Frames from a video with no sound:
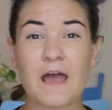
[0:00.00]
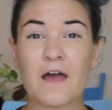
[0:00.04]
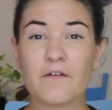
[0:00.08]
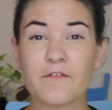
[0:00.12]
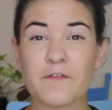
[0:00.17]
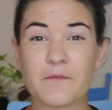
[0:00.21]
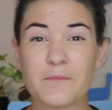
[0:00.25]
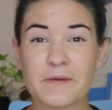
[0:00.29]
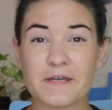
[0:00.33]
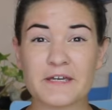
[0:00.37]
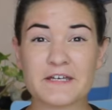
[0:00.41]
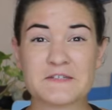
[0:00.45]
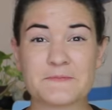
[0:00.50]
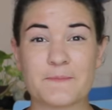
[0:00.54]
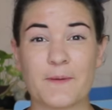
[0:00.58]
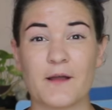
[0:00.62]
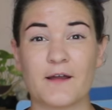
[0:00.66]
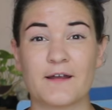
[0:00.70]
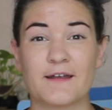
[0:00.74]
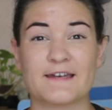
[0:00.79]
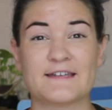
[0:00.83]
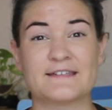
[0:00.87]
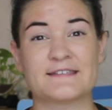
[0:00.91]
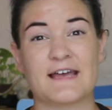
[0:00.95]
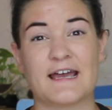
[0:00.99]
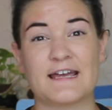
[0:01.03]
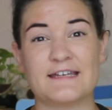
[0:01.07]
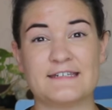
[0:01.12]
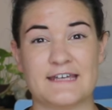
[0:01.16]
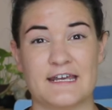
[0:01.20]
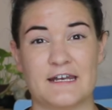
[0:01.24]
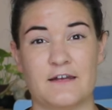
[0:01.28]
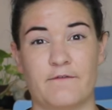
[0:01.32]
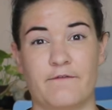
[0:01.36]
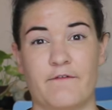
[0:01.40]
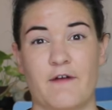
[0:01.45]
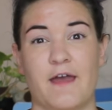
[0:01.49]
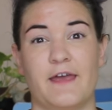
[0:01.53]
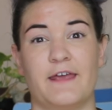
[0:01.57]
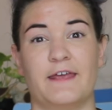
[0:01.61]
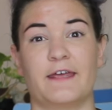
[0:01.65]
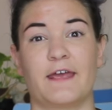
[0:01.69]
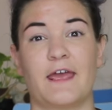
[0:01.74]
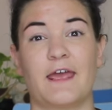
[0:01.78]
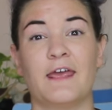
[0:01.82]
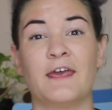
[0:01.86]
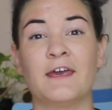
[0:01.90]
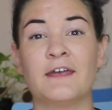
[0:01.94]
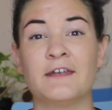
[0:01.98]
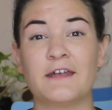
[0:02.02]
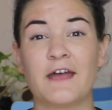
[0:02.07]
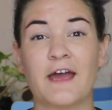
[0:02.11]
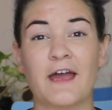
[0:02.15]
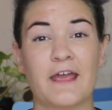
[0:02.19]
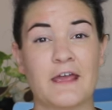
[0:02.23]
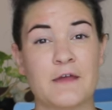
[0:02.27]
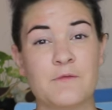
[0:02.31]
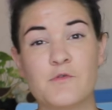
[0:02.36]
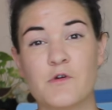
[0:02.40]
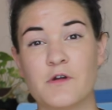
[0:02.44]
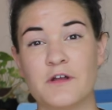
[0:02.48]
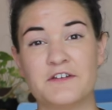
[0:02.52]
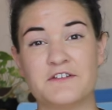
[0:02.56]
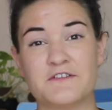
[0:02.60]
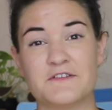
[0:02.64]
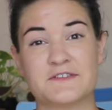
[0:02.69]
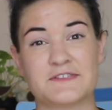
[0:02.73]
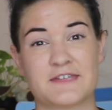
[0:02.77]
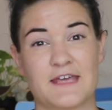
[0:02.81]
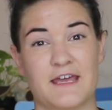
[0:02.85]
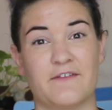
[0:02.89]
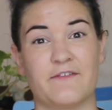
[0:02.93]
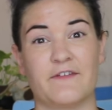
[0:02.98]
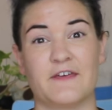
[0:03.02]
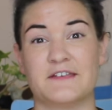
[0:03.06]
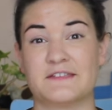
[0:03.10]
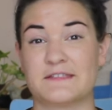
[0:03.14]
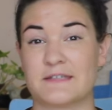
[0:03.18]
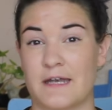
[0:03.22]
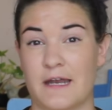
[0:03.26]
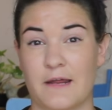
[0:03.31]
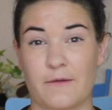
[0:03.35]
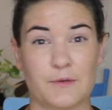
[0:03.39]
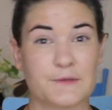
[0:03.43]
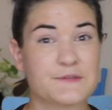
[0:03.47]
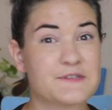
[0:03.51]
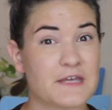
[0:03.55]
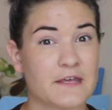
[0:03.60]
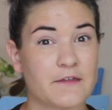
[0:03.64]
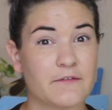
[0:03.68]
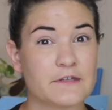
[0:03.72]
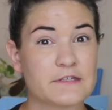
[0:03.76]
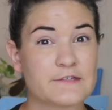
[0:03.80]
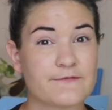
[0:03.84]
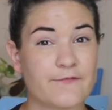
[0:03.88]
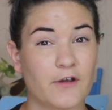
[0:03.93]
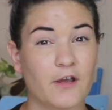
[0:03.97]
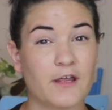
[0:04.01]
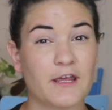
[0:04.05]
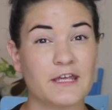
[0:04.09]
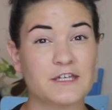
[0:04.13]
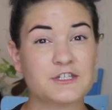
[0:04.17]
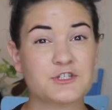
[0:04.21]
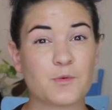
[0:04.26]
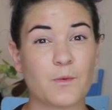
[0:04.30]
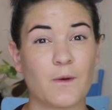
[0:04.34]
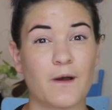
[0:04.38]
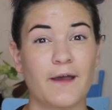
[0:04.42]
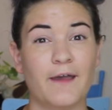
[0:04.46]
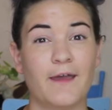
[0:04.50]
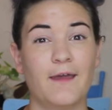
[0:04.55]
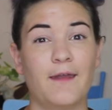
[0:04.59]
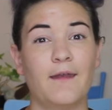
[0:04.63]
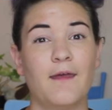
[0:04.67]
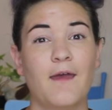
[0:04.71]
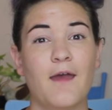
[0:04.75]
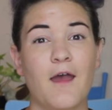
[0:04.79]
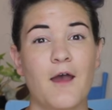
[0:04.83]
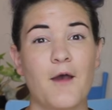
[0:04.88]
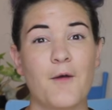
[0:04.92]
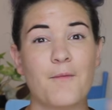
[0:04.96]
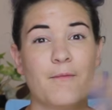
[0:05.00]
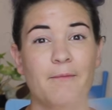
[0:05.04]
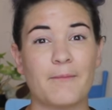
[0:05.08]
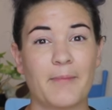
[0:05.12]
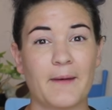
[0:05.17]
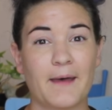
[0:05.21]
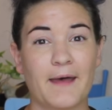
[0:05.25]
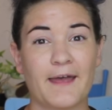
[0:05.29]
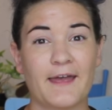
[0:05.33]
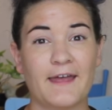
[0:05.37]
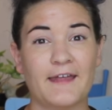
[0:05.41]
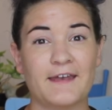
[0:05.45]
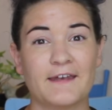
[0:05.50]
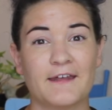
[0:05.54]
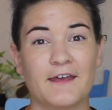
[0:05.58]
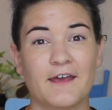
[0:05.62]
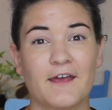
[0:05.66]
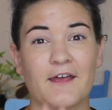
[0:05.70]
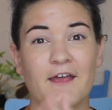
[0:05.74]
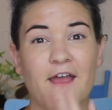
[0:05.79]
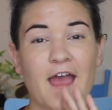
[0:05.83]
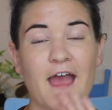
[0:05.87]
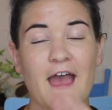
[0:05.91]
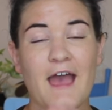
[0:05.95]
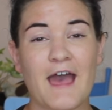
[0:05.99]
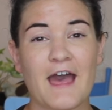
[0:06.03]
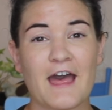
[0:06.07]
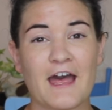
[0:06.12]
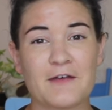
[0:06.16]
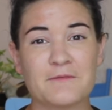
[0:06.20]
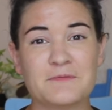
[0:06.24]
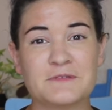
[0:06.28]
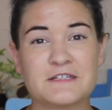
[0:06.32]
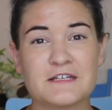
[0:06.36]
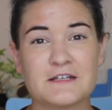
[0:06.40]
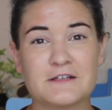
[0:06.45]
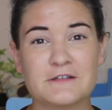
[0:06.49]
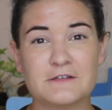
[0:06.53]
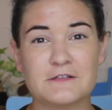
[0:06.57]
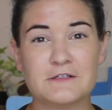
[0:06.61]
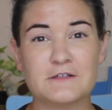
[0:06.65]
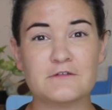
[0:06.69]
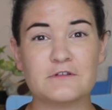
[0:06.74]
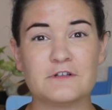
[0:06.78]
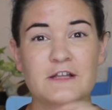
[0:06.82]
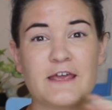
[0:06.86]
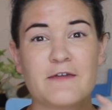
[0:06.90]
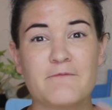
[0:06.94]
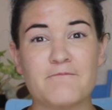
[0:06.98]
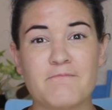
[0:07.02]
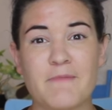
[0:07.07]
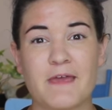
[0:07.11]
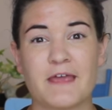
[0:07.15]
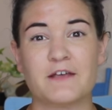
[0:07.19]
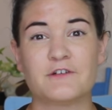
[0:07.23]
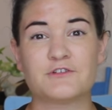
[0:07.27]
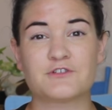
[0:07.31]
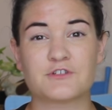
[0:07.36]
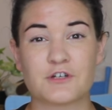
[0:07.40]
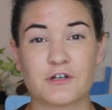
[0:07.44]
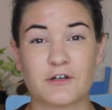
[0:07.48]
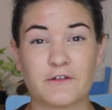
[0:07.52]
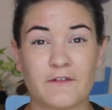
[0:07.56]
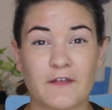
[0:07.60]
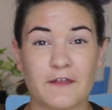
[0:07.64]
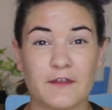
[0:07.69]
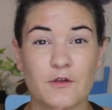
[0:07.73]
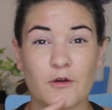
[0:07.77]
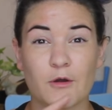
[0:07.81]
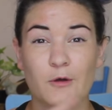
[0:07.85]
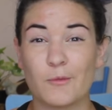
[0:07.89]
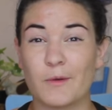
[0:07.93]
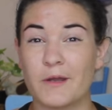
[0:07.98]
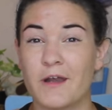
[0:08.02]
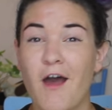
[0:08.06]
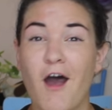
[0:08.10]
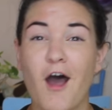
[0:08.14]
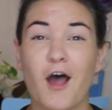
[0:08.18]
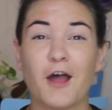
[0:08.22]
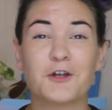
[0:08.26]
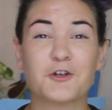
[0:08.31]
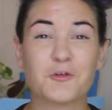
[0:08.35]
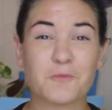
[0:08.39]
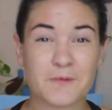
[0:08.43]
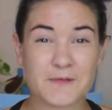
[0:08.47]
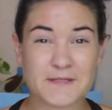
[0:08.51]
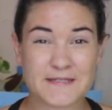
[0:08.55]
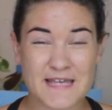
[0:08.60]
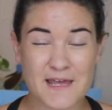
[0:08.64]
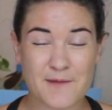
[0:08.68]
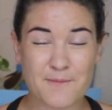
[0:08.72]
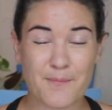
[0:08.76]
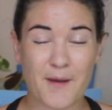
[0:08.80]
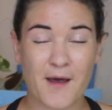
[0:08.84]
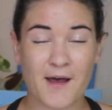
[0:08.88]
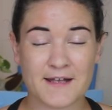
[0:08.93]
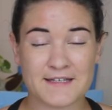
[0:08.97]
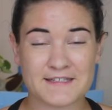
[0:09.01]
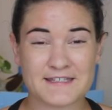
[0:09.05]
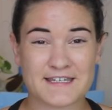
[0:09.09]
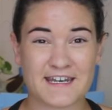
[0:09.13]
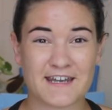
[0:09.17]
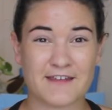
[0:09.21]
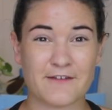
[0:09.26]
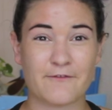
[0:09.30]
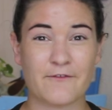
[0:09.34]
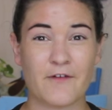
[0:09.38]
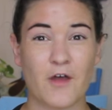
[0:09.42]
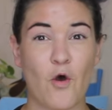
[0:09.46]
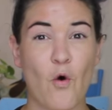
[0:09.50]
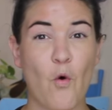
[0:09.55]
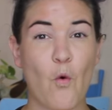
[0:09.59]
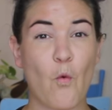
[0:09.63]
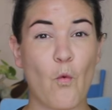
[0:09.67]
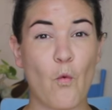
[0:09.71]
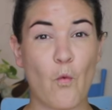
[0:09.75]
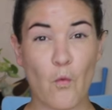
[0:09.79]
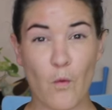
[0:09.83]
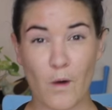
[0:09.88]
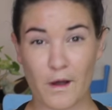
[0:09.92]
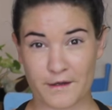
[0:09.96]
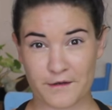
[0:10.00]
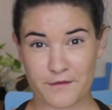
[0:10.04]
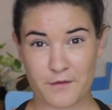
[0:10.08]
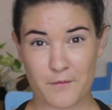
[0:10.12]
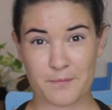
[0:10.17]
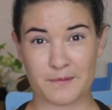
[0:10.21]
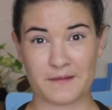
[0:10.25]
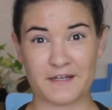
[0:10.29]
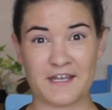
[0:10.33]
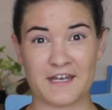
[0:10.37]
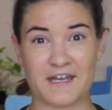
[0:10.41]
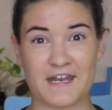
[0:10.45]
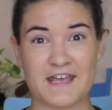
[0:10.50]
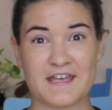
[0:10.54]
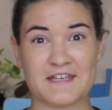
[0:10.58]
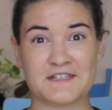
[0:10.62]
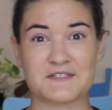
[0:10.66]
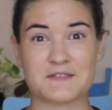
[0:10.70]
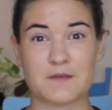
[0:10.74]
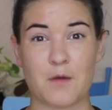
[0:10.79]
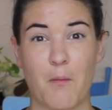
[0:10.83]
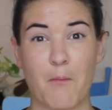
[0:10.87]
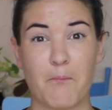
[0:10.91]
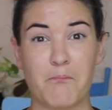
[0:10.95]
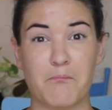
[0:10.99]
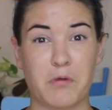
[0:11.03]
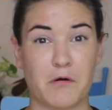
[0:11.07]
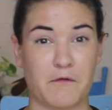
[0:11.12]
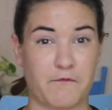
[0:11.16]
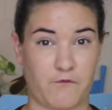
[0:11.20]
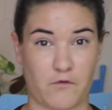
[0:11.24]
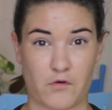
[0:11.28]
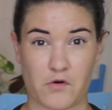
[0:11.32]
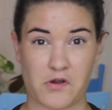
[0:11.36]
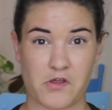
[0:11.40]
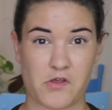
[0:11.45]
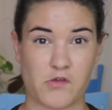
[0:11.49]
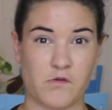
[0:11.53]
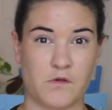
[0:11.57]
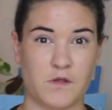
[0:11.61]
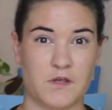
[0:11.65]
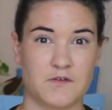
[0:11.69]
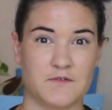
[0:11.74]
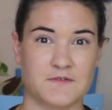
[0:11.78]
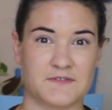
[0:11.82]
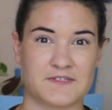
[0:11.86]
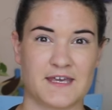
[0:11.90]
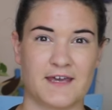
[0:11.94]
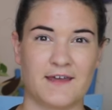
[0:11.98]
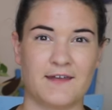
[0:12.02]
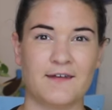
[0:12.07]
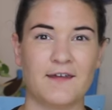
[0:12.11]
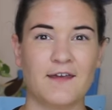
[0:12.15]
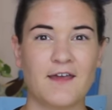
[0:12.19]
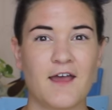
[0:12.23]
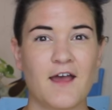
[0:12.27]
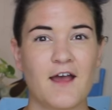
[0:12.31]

Now the biggest part is identifying and I am going to say this and I will say this for each one but absolutely make sure that you're 100% positive what the plant is before you use it.